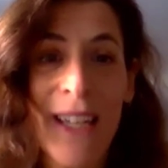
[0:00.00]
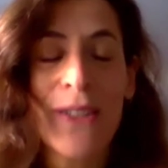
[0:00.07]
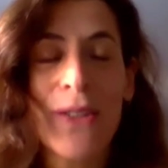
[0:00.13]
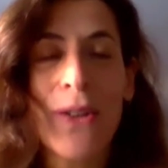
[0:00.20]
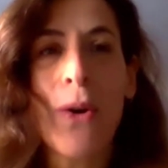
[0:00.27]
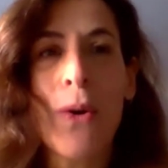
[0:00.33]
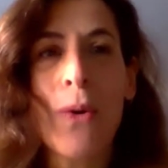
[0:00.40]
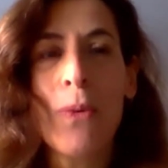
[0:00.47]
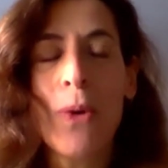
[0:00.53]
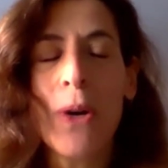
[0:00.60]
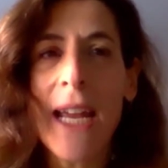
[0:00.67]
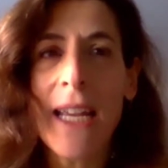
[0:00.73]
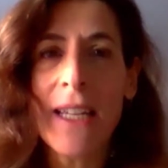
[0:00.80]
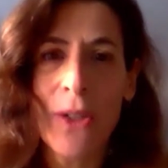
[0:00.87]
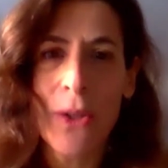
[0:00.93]
So what
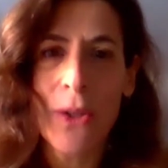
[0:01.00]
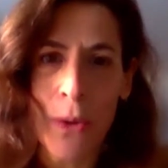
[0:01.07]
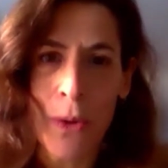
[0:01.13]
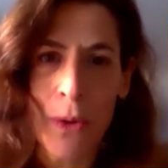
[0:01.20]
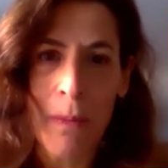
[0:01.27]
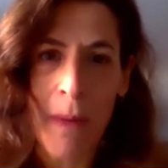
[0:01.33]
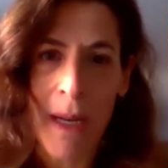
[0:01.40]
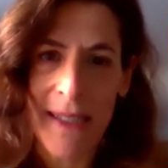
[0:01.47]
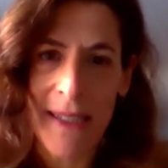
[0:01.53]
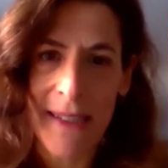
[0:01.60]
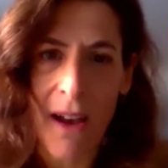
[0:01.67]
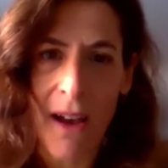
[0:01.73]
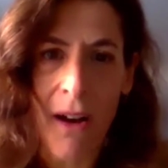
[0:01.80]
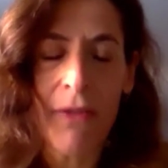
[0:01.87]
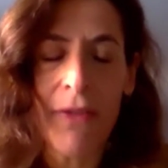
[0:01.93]
I do
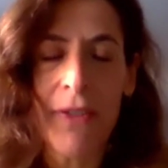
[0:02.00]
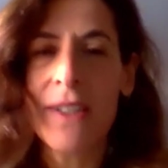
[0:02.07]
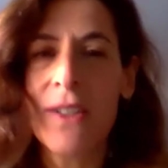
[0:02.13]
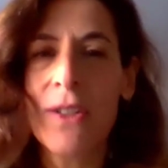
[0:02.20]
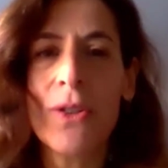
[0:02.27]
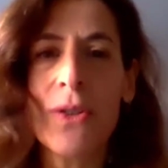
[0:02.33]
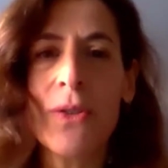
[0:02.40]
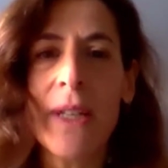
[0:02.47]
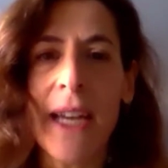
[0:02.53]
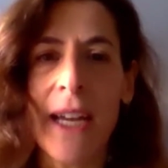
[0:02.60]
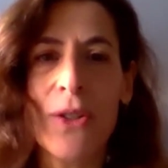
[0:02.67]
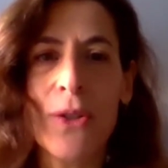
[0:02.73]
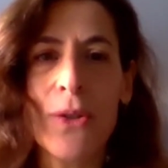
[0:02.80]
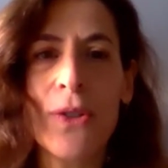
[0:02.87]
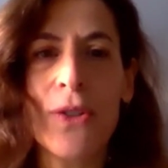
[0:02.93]
myself is usually
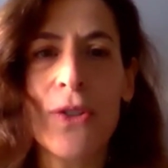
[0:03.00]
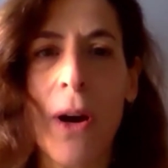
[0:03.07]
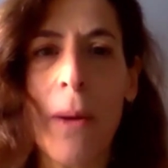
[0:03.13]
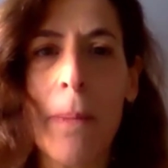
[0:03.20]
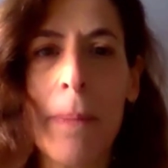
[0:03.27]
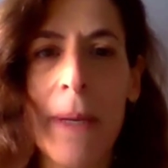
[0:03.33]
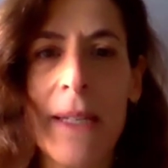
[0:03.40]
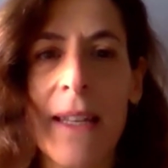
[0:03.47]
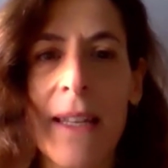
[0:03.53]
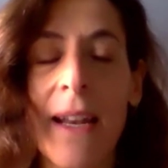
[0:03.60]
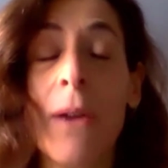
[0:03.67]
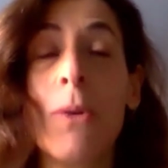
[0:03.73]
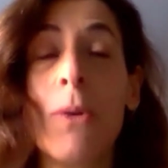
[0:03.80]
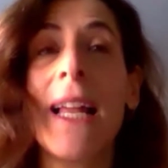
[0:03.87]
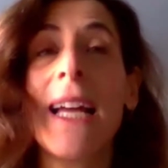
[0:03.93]
I choose topics that
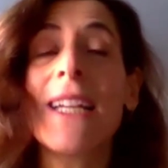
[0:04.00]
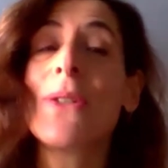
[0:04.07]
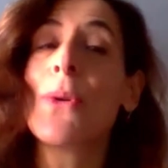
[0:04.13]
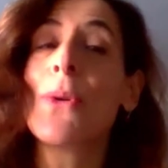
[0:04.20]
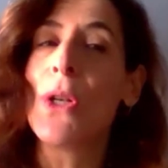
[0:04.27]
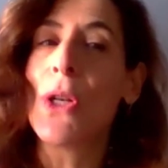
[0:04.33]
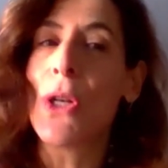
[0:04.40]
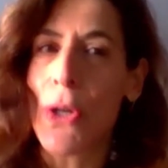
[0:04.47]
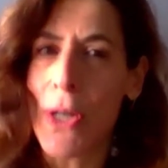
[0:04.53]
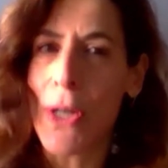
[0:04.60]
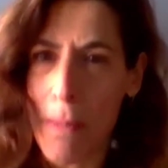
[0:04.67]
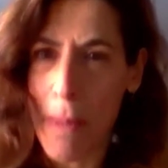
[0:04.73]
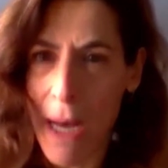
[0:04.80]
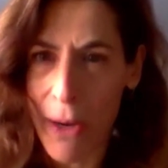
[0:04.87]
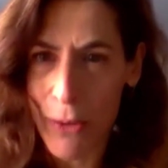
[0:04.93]
I would like to learn
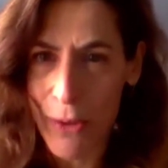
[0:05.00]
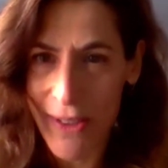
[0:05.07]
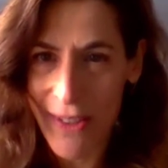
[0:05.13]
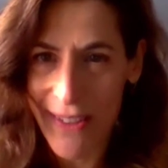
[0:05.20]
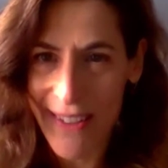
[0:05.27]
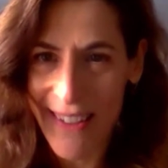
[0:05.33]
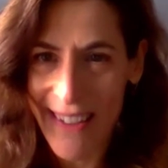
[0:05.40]
about.